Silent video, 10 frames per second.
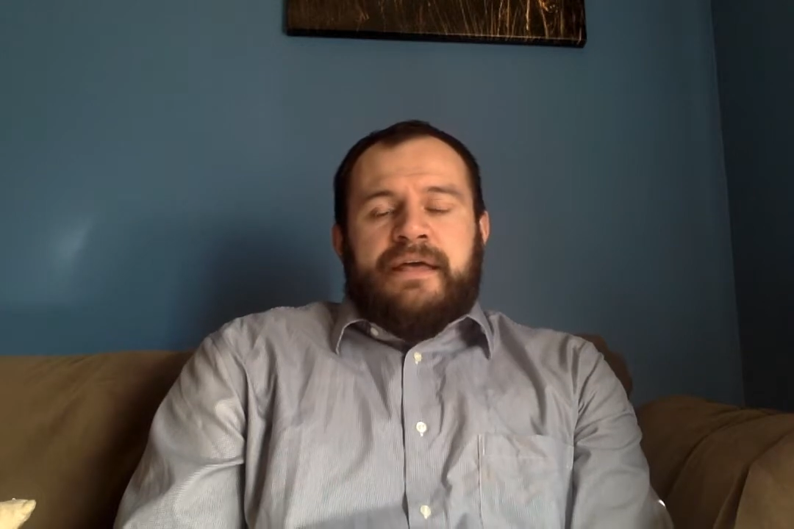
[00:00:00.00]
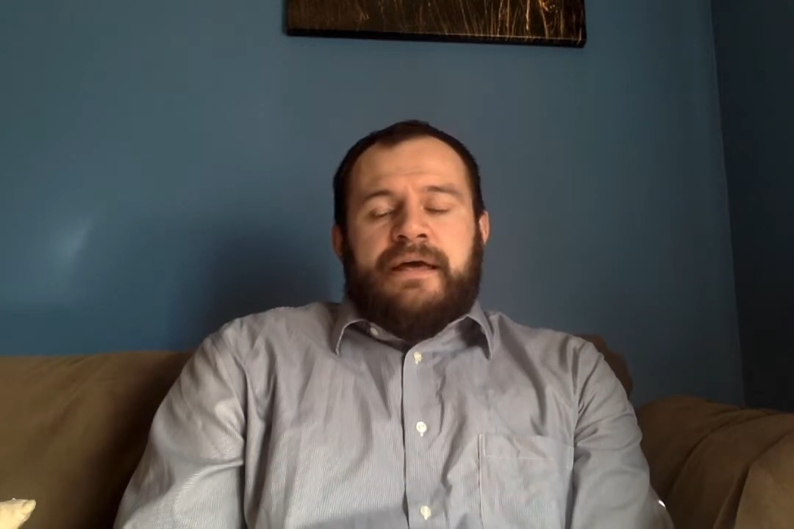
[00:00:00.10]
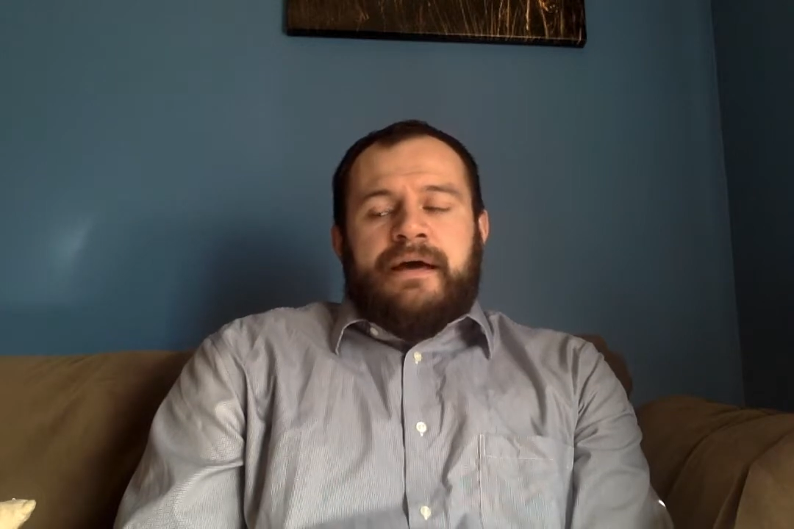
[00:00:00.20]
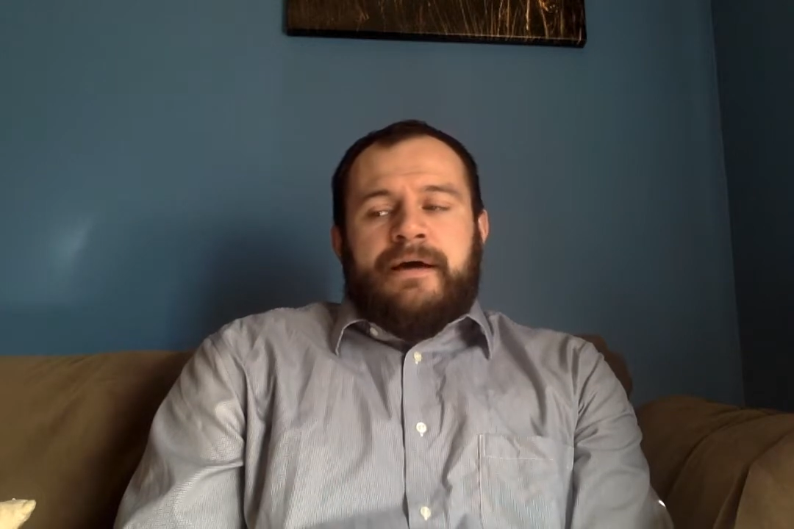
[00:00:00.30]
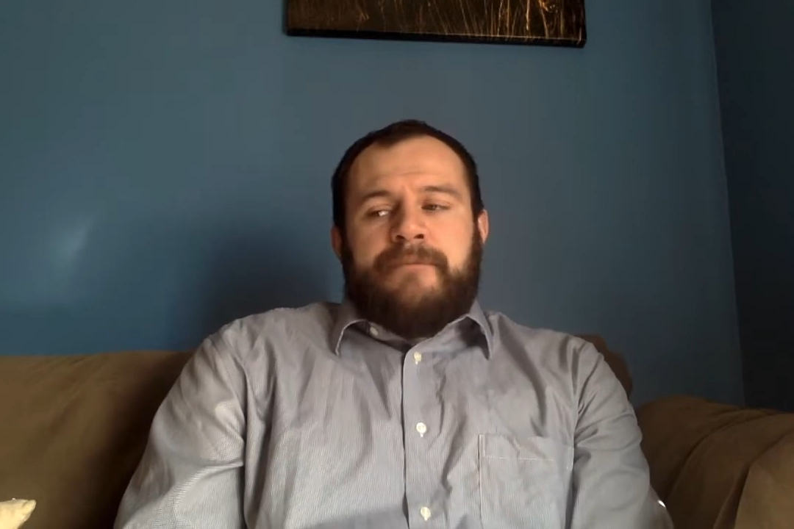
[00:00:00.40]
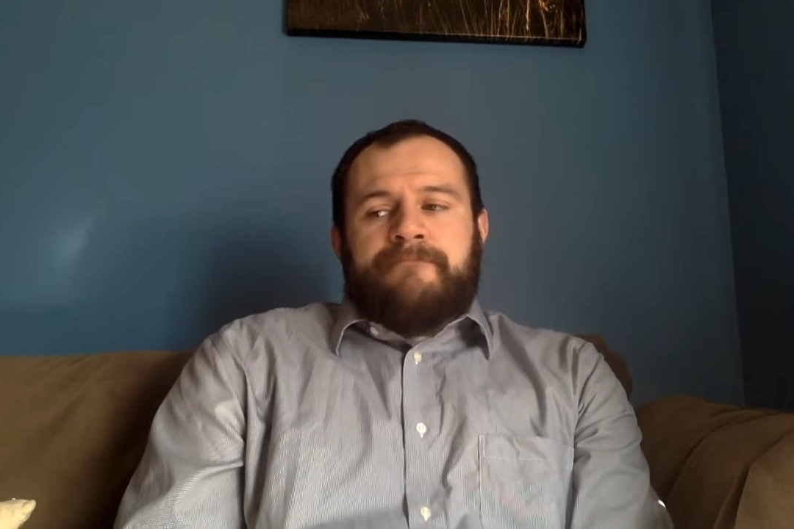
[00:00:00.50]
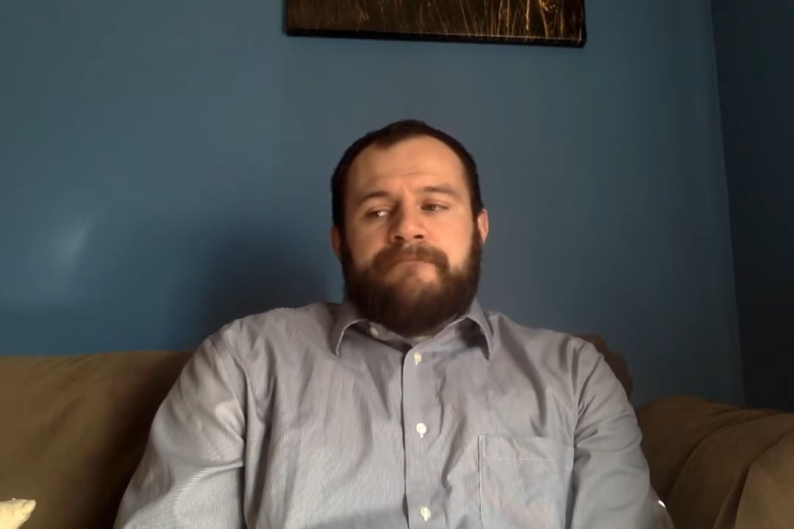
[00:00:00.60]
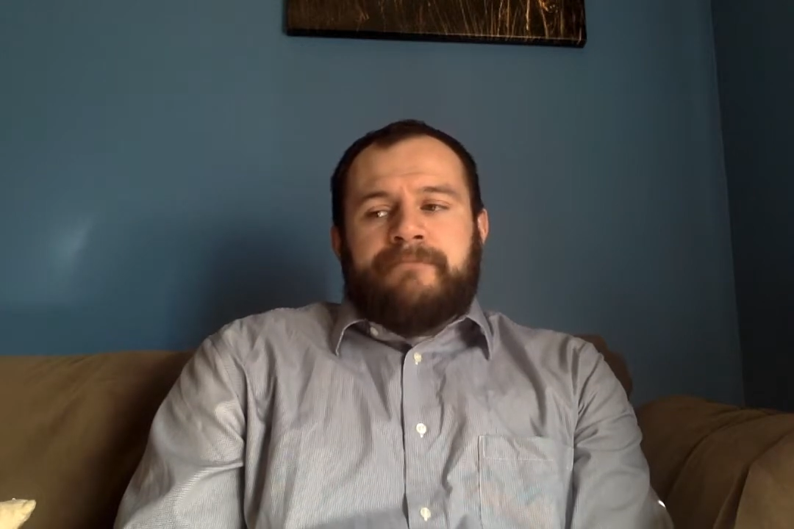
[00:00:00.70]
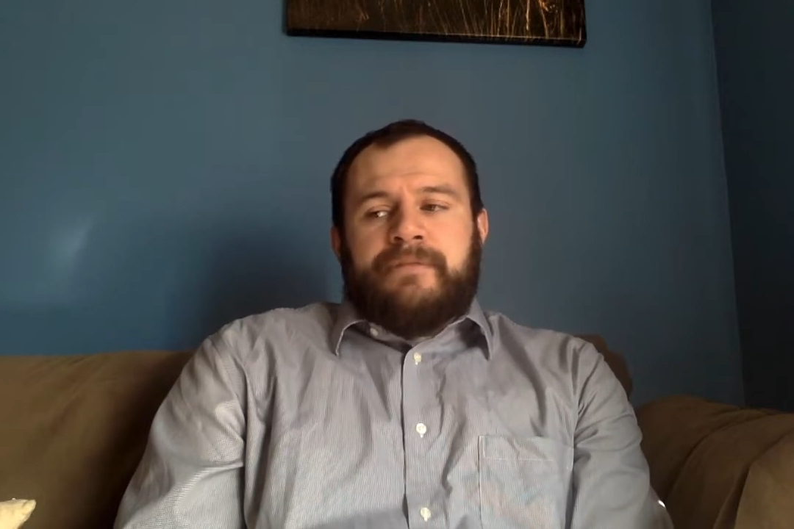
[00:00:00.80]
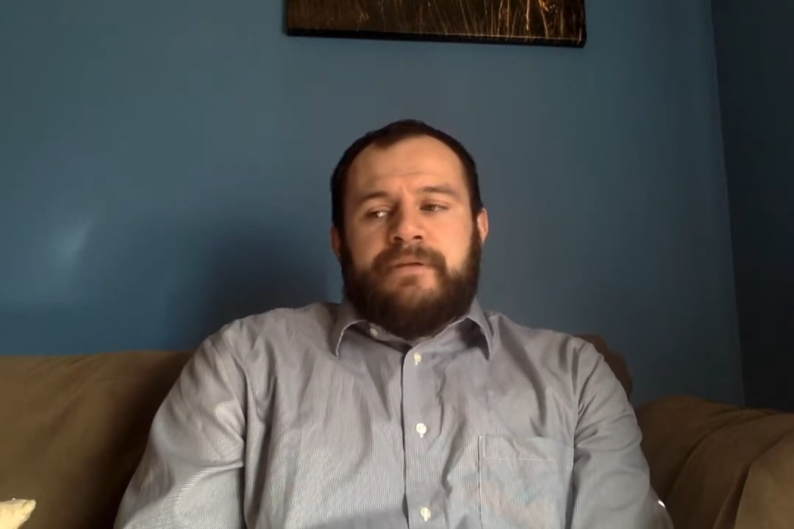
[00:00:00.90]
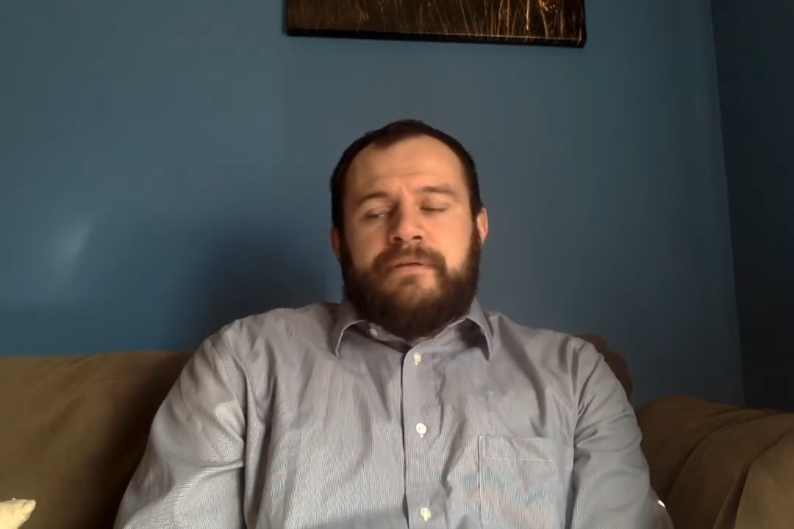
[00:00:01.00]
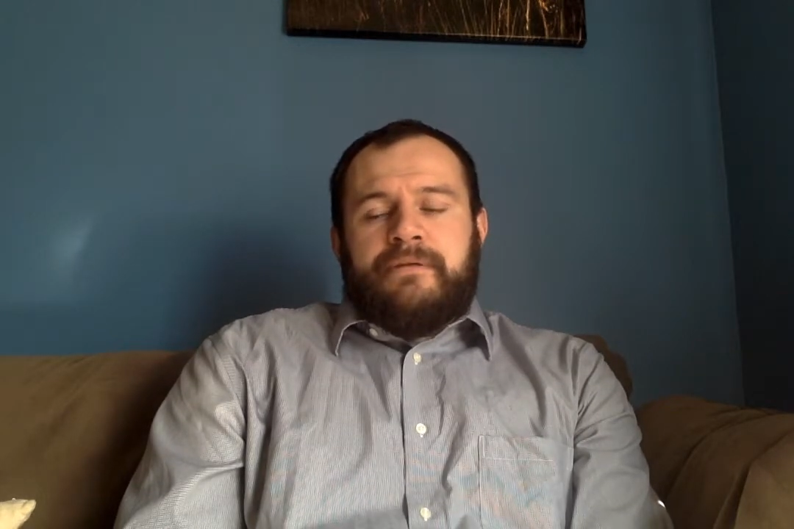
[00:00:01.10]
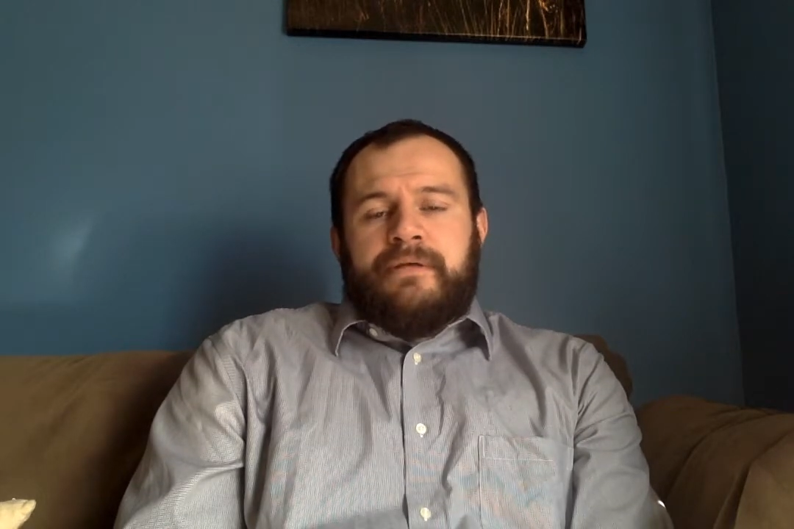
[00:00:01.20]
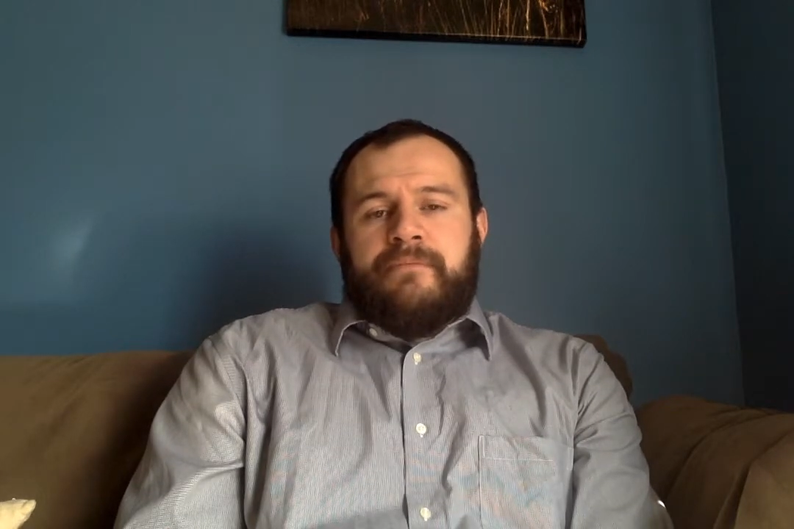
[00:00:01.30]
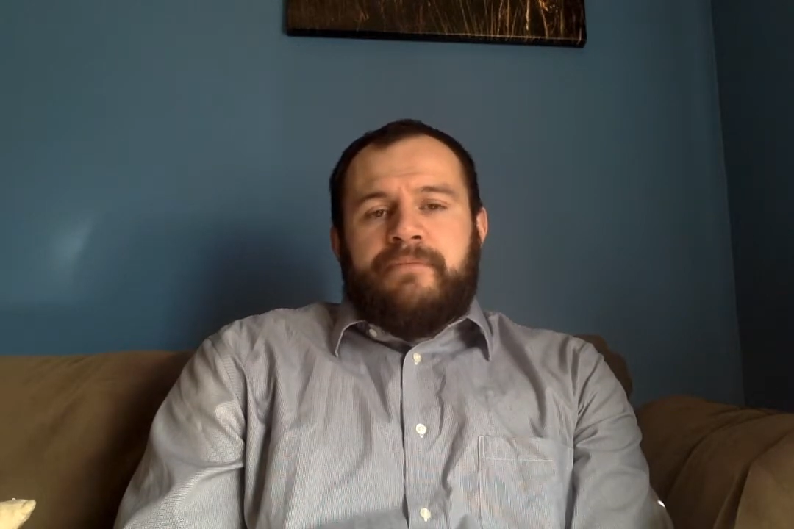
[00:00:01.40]
um,
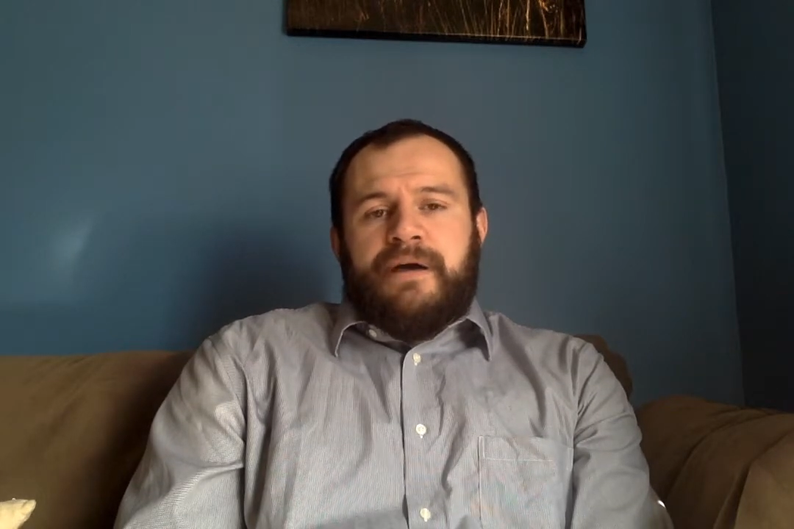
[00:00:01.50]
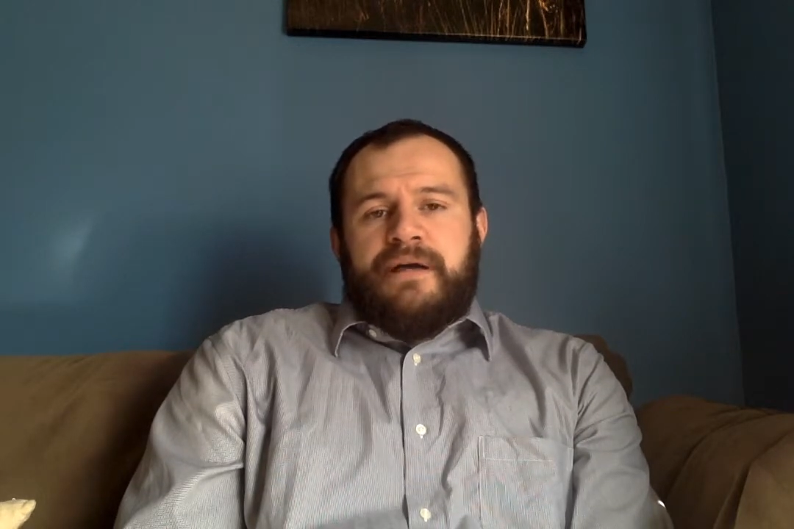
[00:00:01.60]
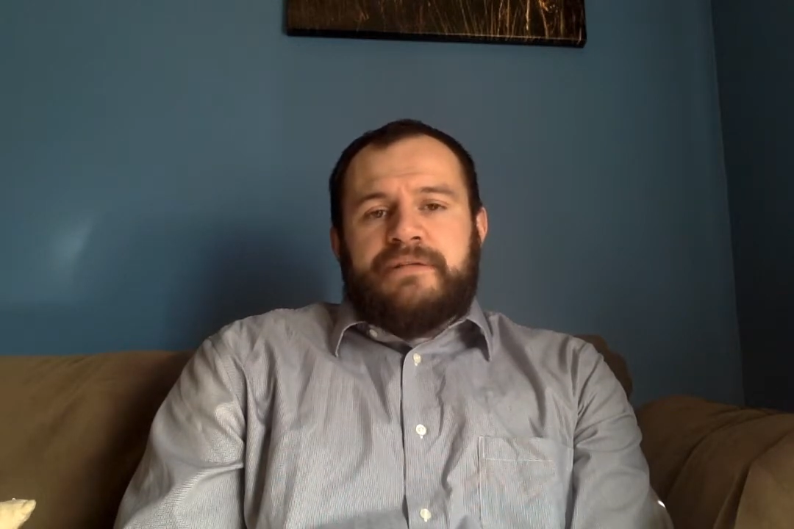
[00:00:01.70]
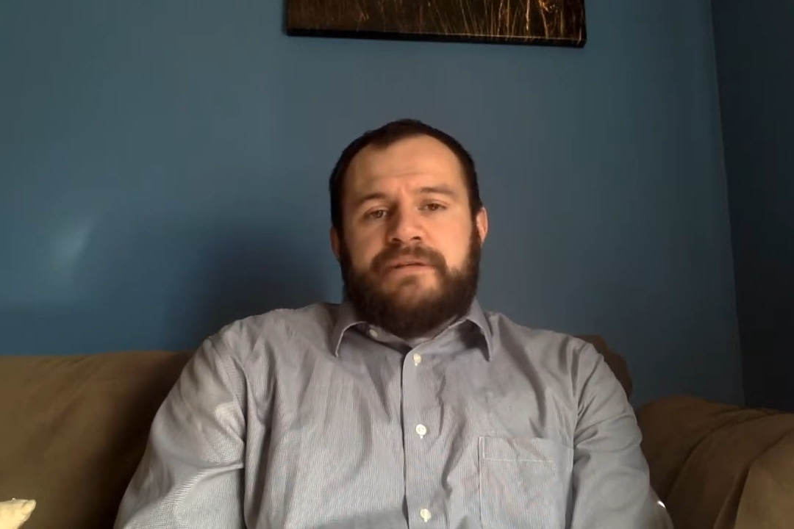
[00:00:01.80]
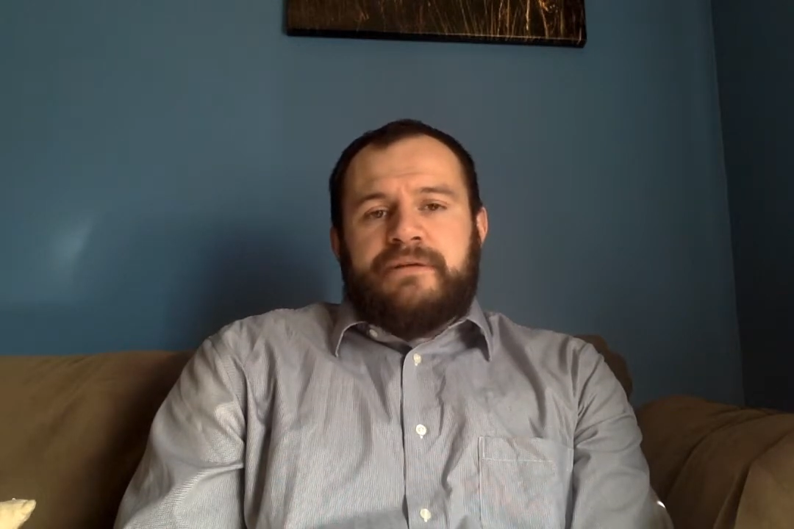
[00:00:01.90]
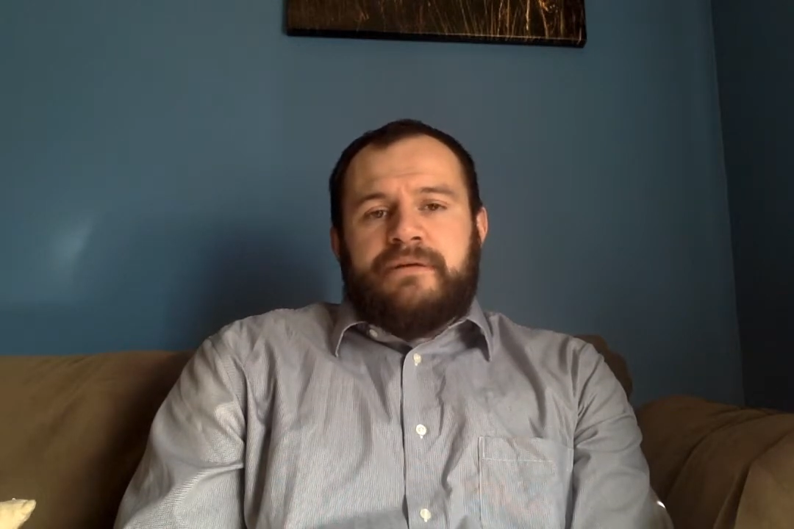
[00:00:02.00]
but